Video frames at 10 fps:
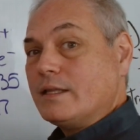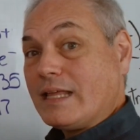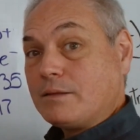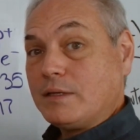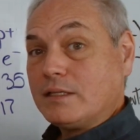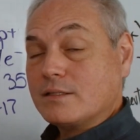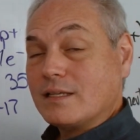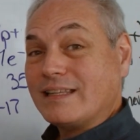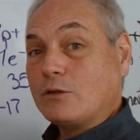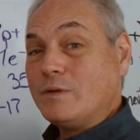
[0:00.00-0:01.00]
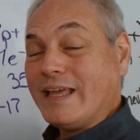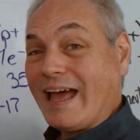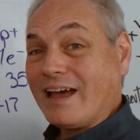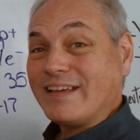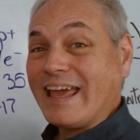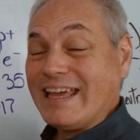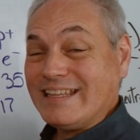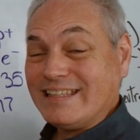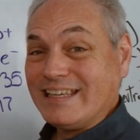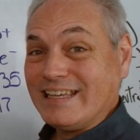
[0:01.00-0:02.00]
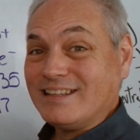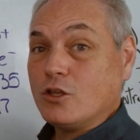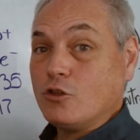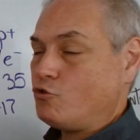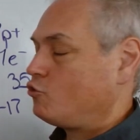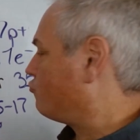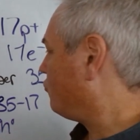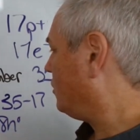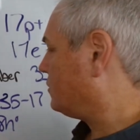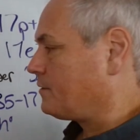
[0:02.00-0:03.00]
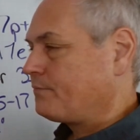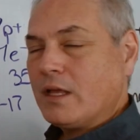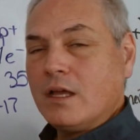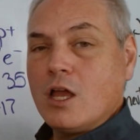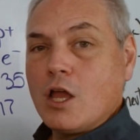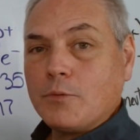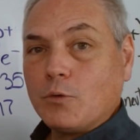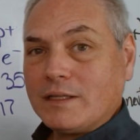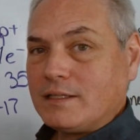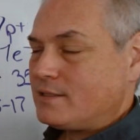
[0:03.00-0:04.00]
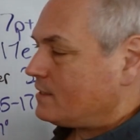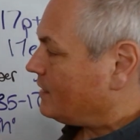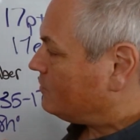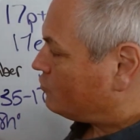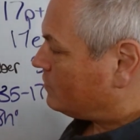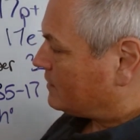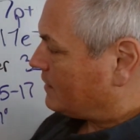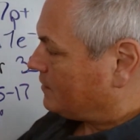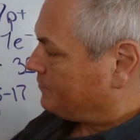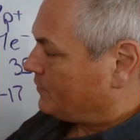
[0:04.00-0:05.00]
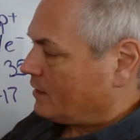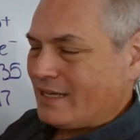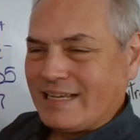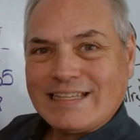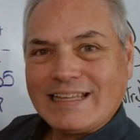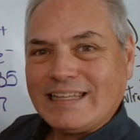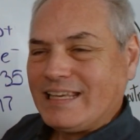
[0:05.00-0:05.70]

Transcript: That means that we have 18 neutrons. But what is interesting is that